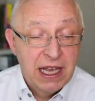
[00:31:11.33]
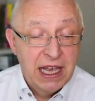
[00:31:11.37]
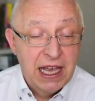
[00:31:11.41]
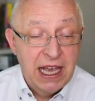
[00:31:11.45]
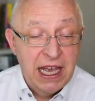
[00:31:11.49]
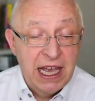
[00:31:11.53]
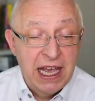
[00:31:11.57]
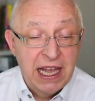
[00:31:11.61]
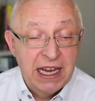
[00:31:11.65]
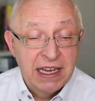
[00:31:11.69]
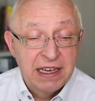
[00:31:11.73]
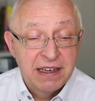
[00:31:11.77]

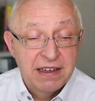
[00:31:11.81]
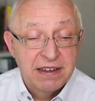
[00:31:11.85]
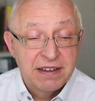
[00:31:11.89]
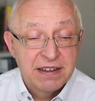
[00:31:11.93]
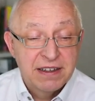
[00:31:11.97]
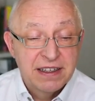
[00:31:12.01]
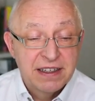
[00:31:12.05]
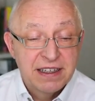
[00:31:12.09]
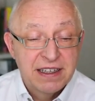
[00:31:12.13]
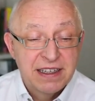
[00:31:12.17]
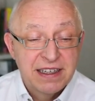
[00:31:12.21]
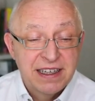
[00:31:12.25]
And
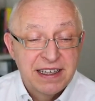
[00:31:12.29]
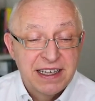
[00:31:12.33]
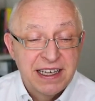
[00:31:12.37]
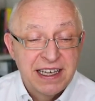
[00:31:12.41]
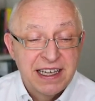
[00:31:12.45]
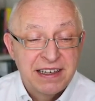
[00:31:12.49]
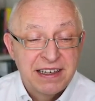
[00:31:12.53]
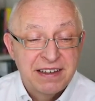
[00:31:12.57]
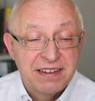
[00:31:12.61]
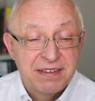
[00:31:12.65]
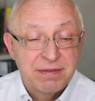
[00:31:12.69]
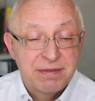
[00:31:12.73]

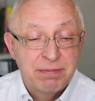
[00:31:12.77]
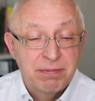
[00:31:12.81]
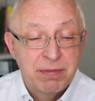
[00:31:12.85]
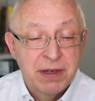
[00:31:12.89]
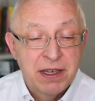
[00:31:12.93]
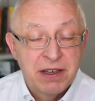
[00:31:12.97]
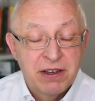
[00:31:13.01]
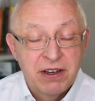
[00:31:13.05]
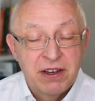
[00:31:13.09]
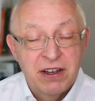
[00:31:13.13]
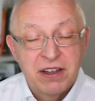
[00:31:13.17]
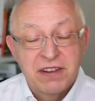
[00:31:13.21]

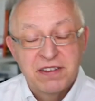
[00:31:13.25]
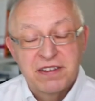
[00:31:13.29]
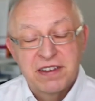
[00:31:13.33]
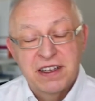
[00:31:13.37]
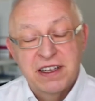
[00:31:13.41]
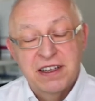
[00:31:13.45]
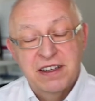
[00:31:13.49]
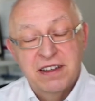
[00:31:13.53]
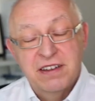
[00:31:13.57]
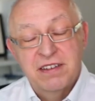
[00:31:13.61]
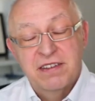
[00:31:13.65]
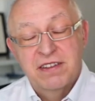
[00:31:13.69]
because
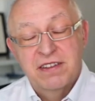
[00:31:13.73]
it